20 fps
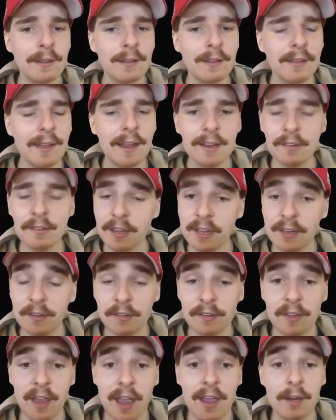That is
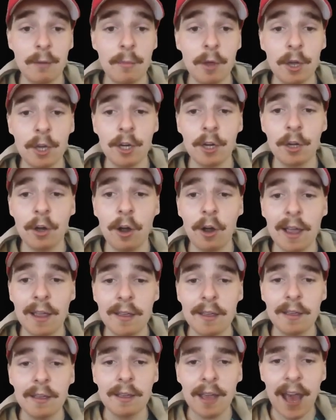insane. I'm not going to
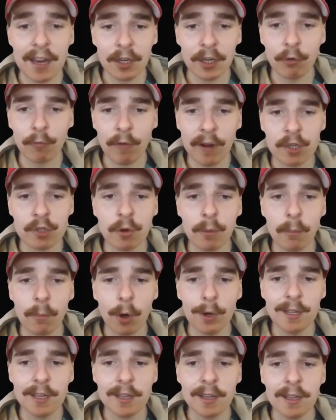lie. At Narendra
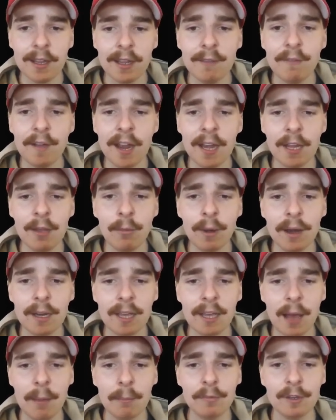Modi. If anyone
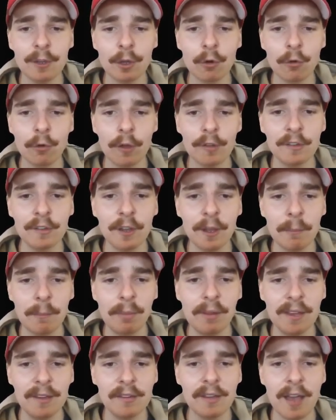comes across it,
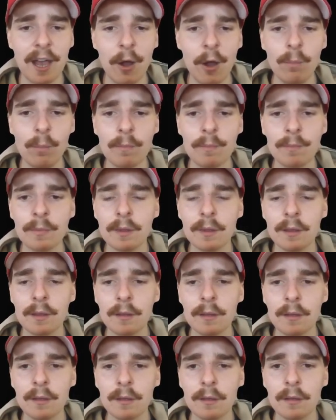please help.
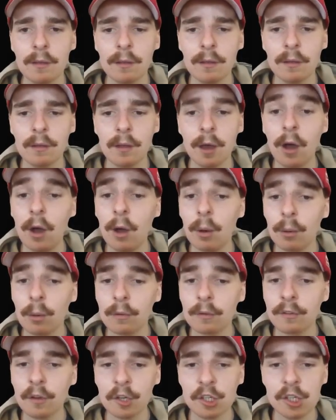Oh,
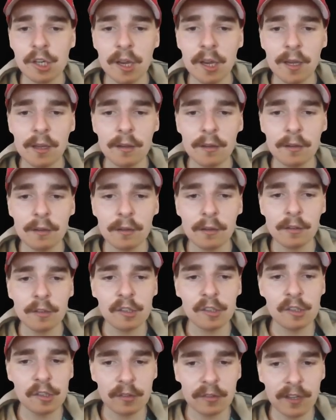so
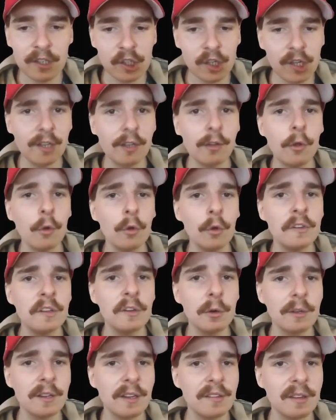did she lose
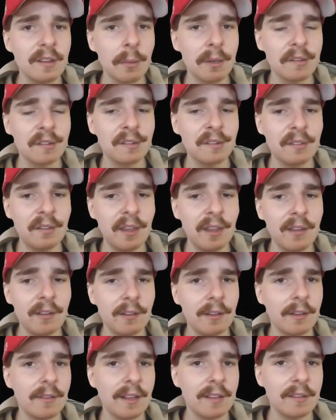it or did someone
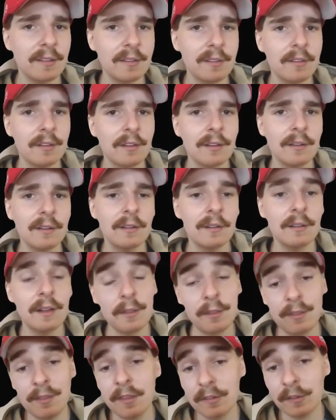steal it?
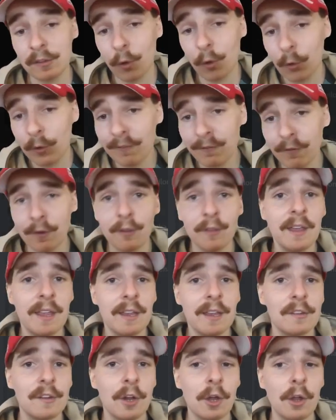There's two different
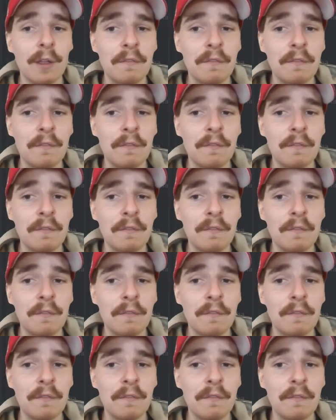things, you know.